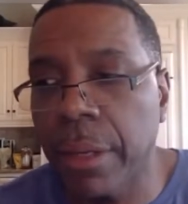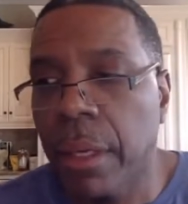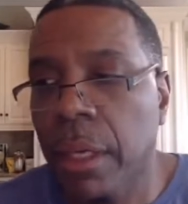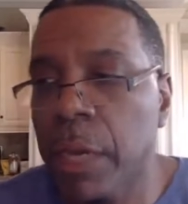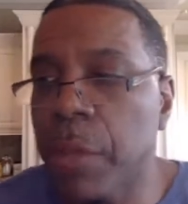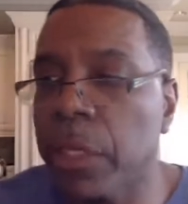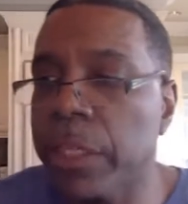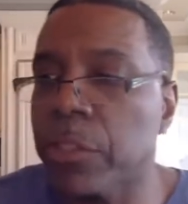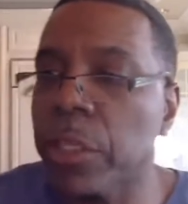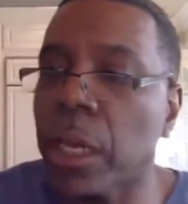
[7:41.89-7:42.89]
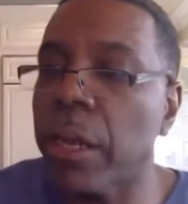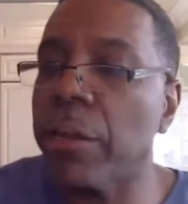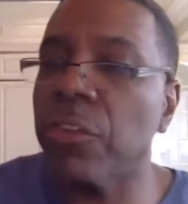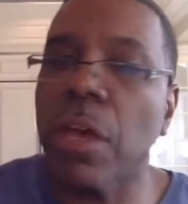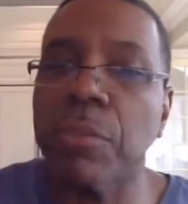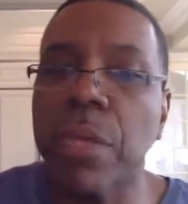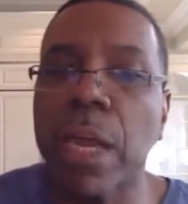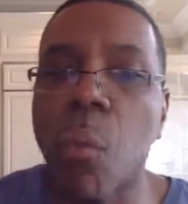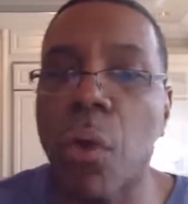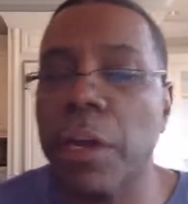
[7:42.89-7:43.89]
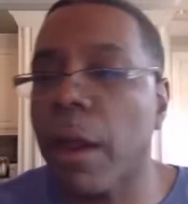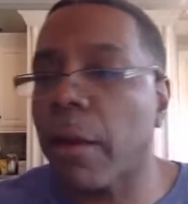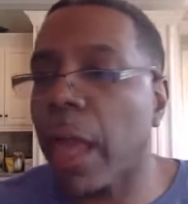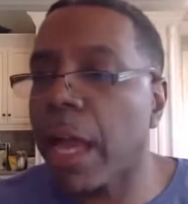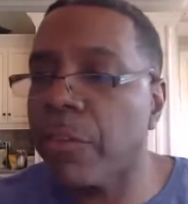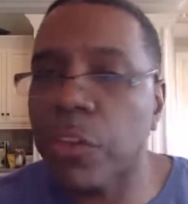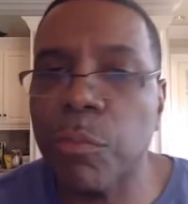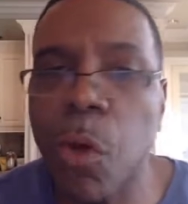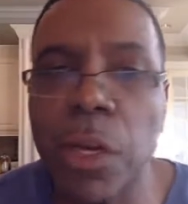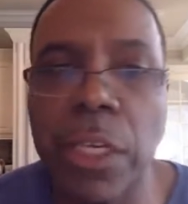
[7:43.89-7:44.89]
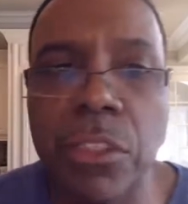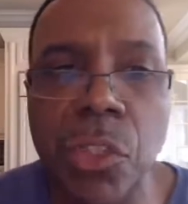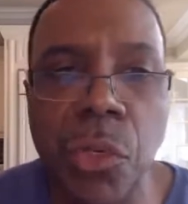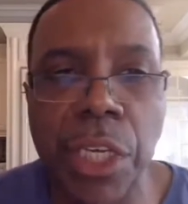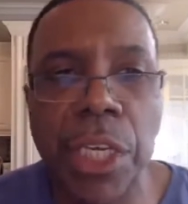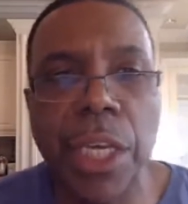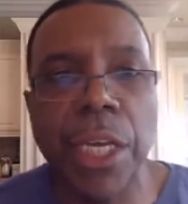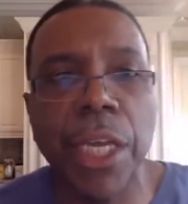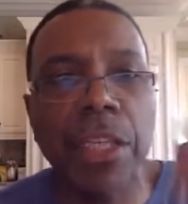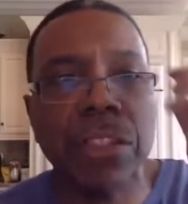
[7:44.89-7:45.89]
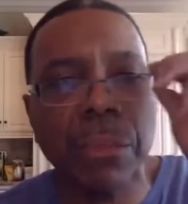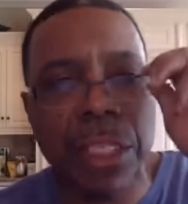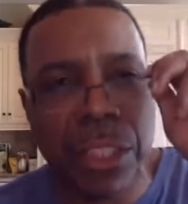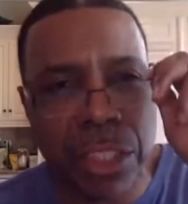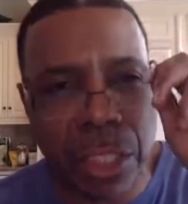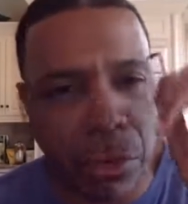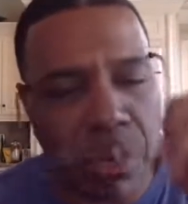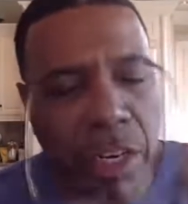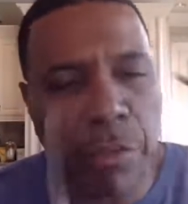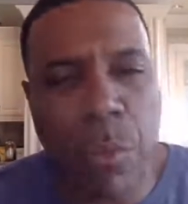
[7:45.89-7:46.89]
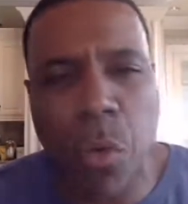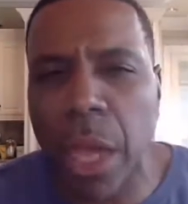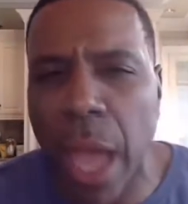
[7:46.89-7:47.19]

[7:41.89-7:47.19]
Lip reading: Come on, let's declare Psalms 91 in our lives this morning. Let's do it again and again. Somebody says, y'all do that every morning.